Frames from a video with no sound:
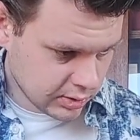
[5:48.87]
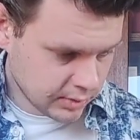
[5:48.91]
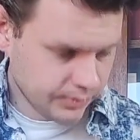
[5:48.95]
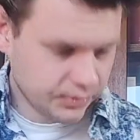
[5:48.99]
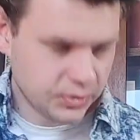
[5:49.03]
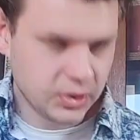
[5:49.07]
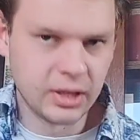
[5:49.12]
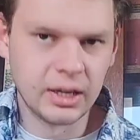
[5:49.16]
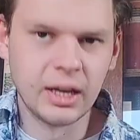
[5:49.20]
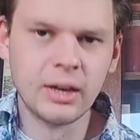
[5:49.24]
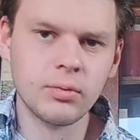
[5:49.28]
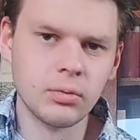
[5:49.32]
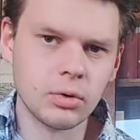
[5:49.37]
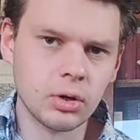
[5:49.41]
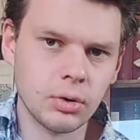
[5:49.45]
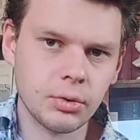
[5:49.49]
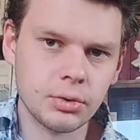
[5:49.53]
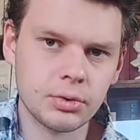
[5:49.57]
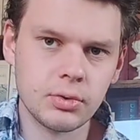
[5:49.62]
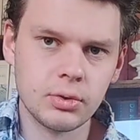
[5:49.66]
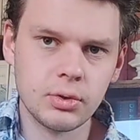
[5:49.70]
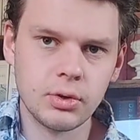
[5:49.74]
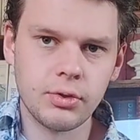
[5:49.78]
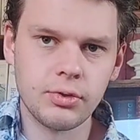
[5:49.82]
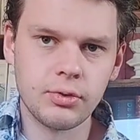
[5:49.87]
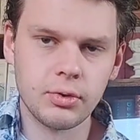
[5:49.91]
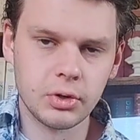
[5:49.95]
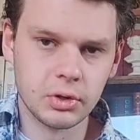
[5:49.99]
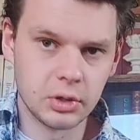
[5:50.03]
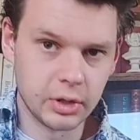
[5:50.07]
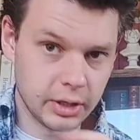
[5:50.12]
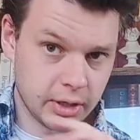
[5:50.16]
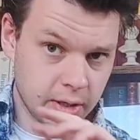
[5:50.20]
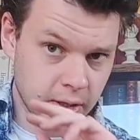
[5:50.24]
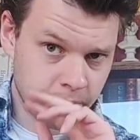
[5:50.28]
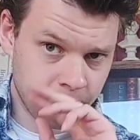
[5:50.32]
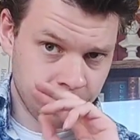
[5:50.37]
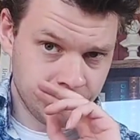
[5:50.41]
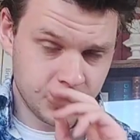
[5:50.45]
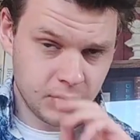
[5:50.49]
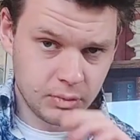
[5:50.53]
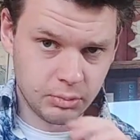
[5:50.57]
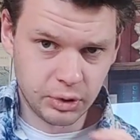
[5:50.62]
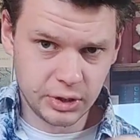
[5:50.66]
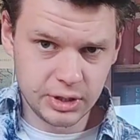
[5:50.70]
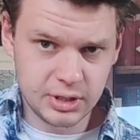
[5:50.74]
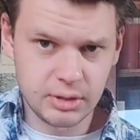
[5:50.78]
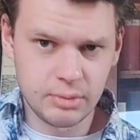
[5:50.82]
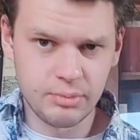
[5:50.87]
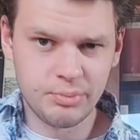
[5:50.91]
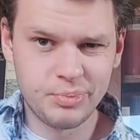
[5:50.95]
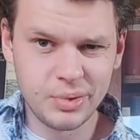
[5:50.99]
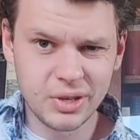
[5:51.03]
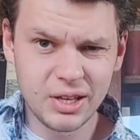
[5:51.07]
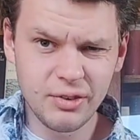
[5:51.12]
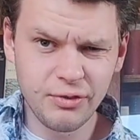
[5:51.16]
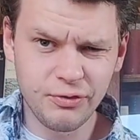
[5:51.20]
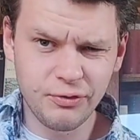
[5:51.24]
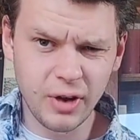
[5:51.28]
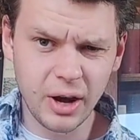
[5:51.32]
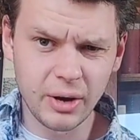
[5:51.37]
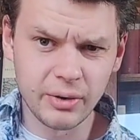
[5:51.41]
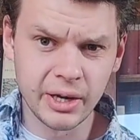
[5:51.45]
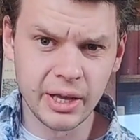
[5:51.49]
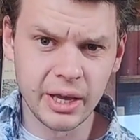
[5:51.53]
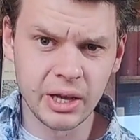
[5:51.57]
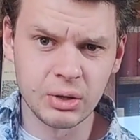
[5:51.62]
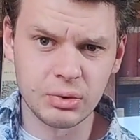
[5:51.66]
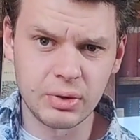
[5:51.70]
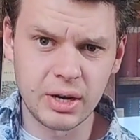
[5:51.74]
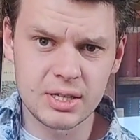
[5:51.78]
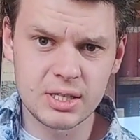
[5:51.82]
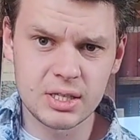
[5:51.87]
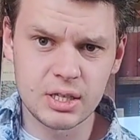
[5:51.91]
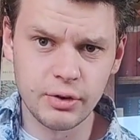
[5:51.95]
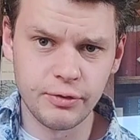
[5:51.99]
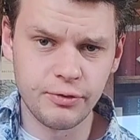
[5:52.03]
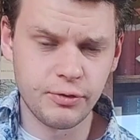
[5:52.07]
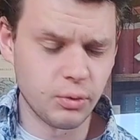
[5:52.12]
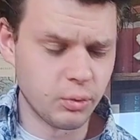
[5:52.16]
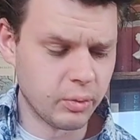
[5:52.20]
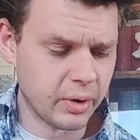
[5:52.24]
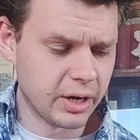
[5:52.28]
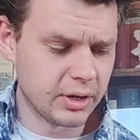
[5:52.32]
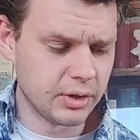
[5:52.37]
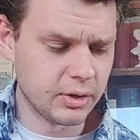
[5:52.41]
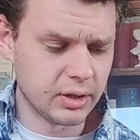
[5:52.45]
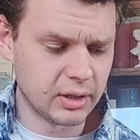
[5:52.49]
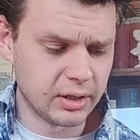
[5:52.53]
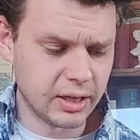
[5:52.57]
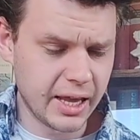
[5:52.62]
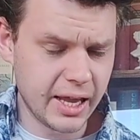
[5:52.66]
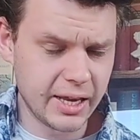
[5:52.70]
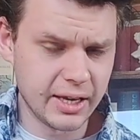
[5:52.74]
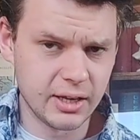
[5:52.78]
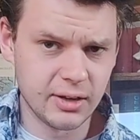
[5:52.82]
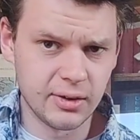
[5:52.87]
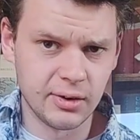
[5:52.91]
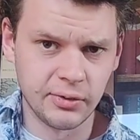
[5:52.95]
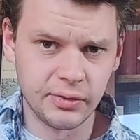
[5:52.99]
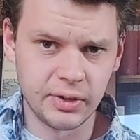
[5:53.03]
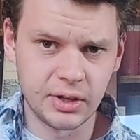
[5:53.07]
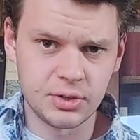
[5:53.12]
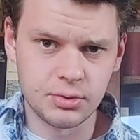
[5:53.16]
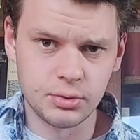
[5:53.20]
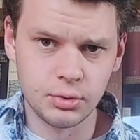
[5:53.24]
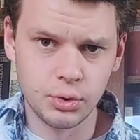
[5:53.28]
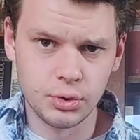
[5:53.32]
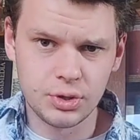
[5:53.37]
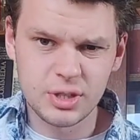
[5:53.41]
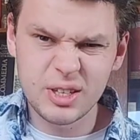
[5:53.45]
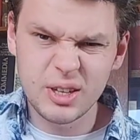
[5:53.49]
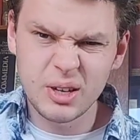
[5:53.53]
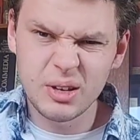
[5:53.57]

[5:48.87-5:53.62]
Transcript: And then going to the third lick. But be very aggressive when landing on that root.